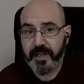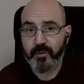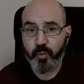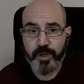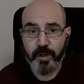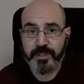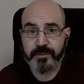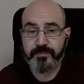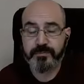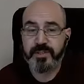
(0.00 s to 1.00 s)
And we are
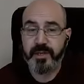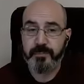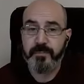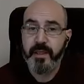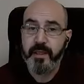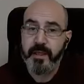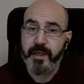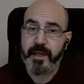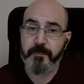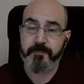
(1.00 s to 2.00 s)
doing some
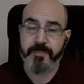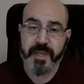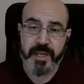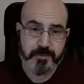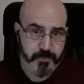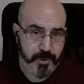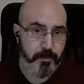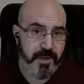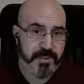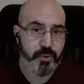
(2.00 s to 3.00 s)

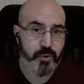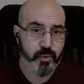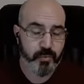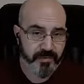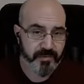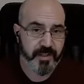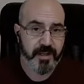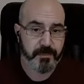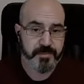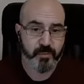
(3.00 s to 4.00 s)
experimental
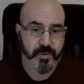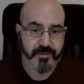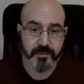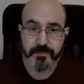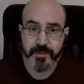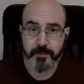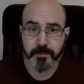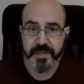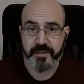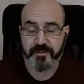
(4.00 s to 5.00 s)
setups with some
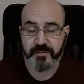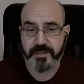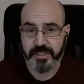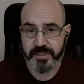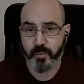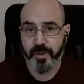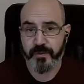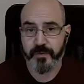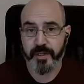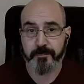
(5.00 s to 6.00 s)
companies that deal
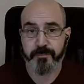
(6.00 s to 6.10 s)
with